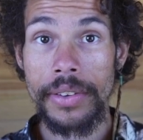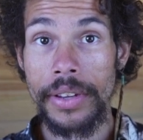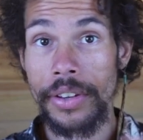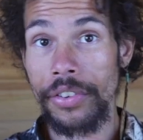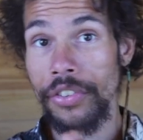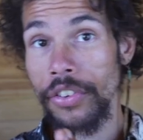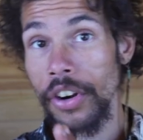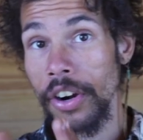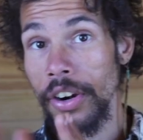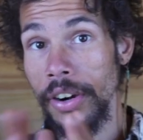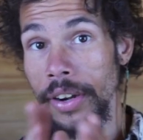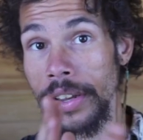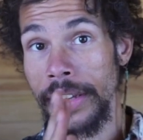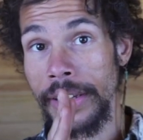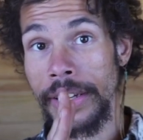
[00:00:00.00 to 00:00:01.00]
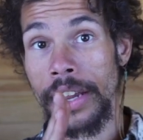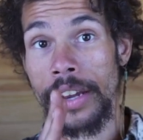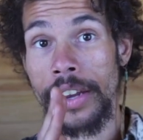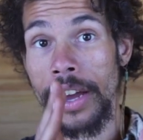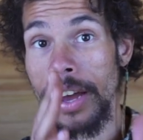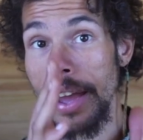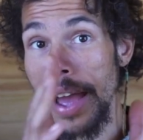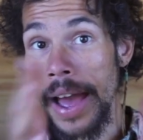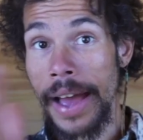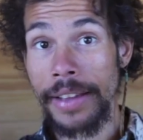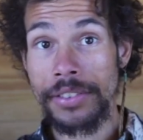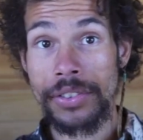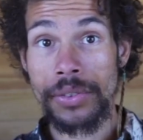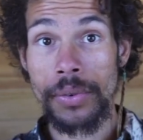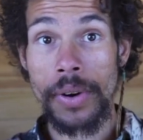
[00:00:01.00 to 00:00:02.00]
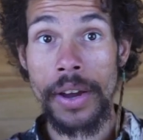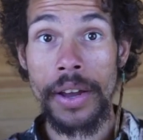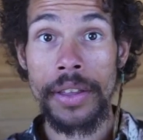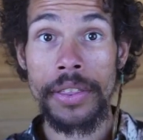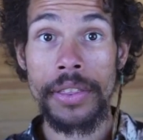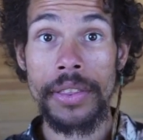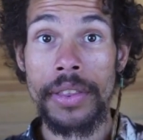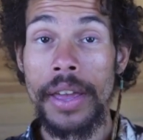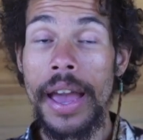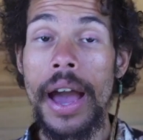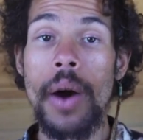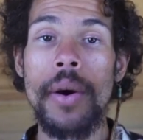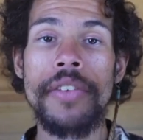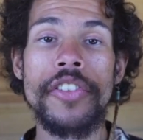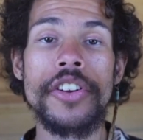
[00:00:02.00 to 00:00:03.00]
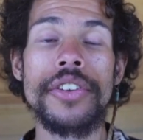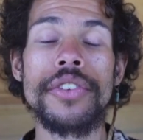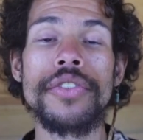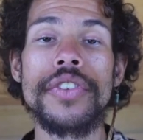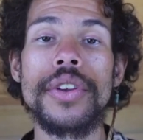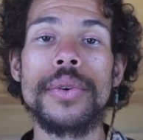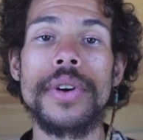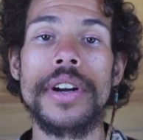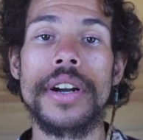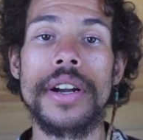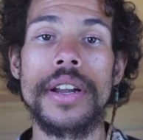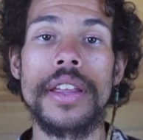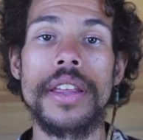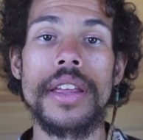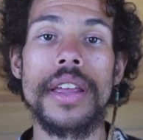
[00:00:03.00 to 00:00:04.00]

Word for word: Ishtar, Inanna, Astaroth, however you view her.